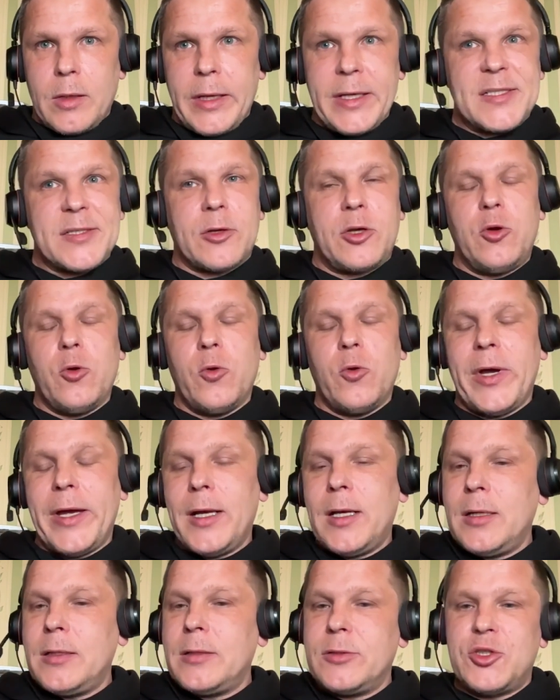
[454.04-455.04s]

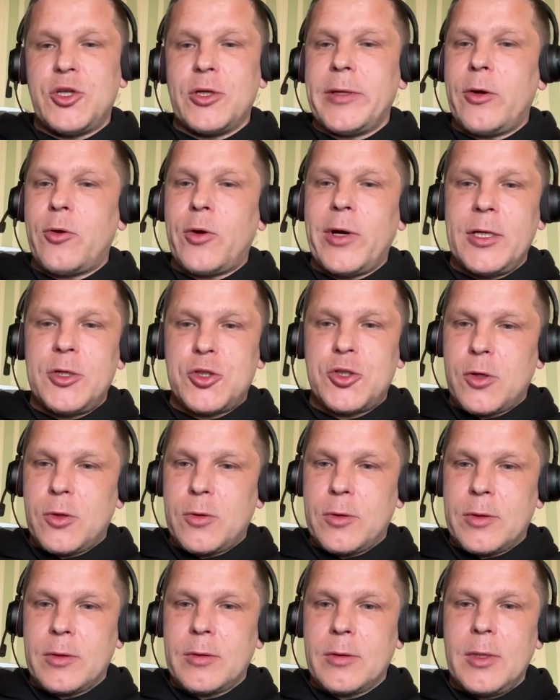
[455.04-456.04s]
SQL
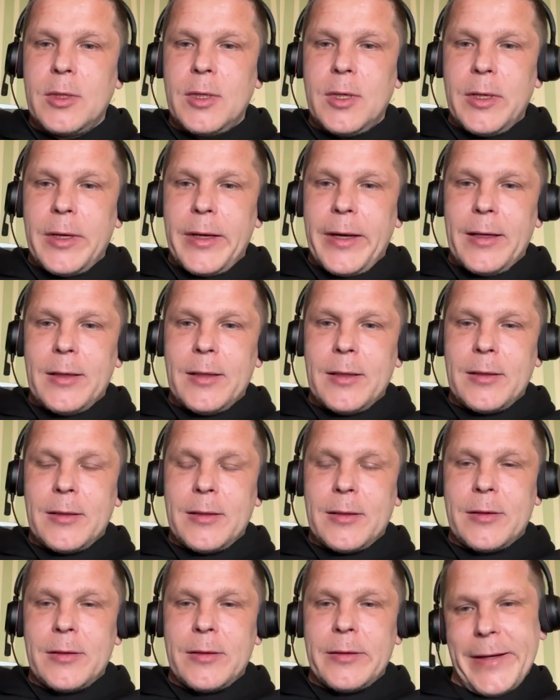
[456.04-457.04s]
generation
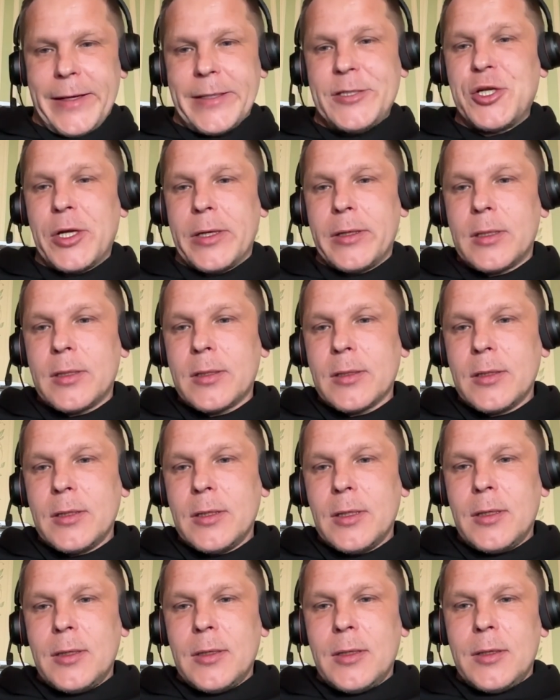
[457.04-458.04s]
agent,
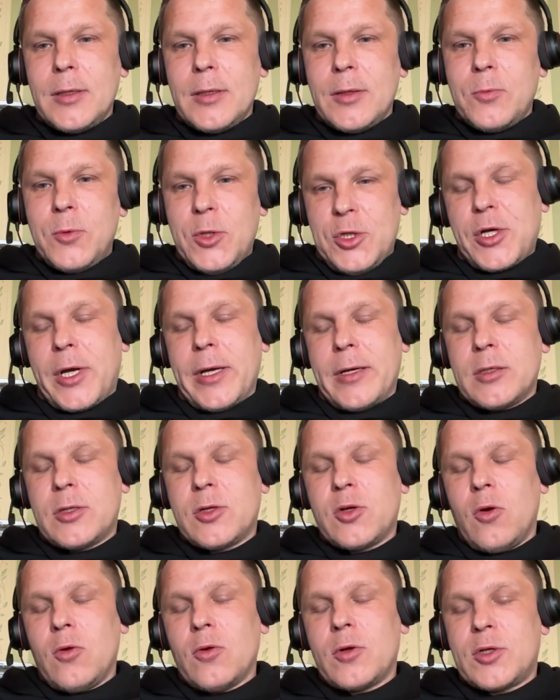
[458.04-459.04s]
which can
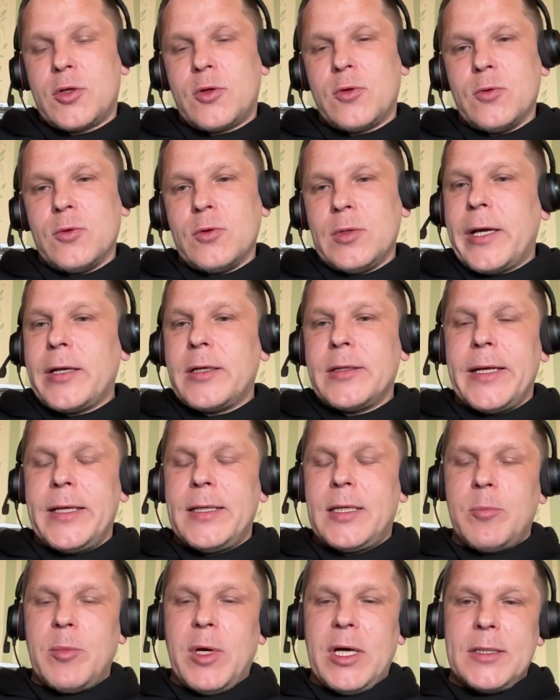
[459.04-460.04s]
talk to like
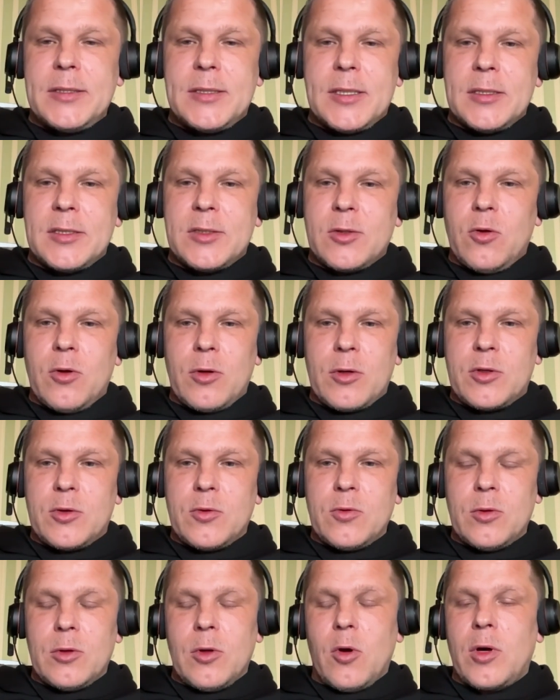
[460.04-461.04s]
databases or
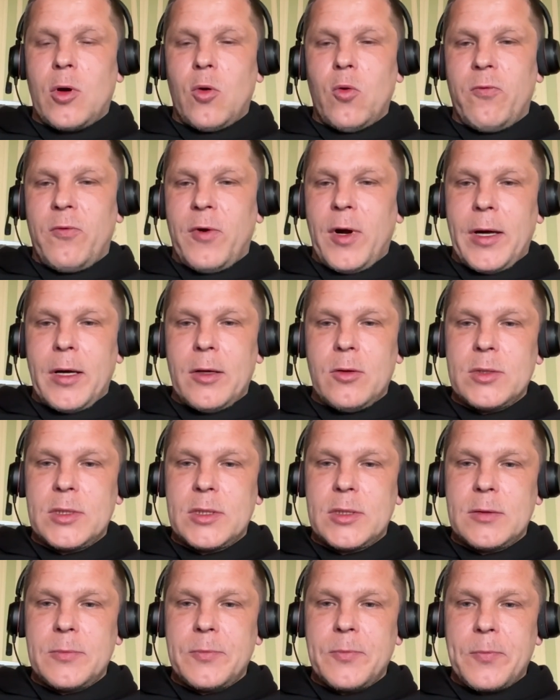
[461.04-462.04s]
to local
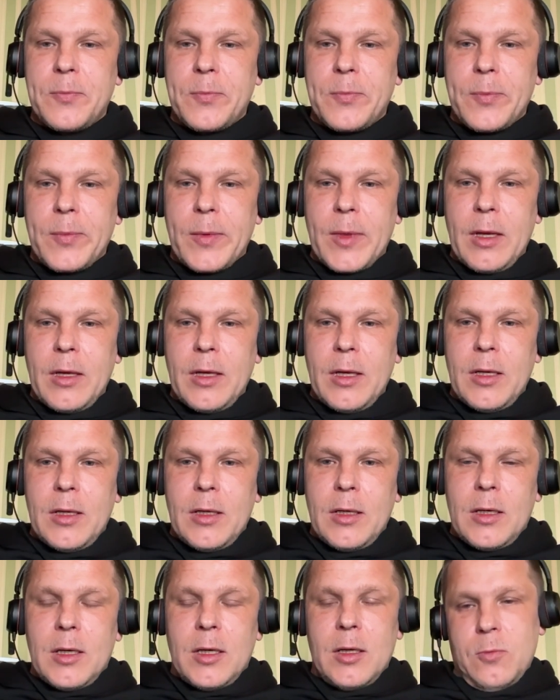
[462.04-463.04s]
files
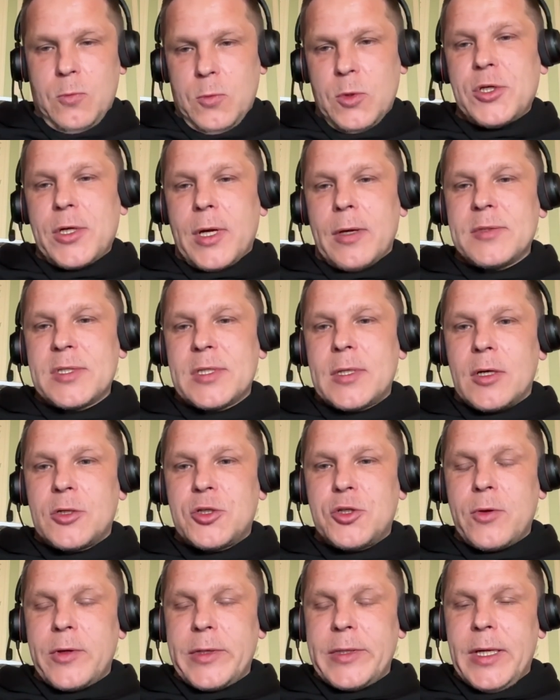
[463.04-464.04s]
which have
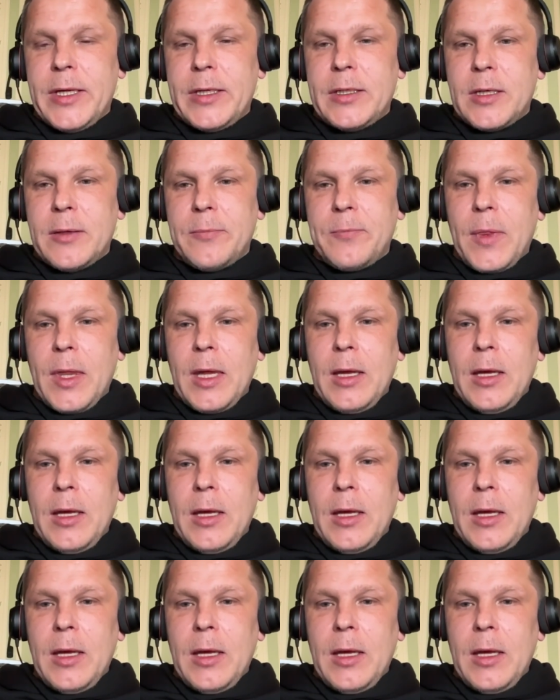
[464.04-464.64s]
structured data.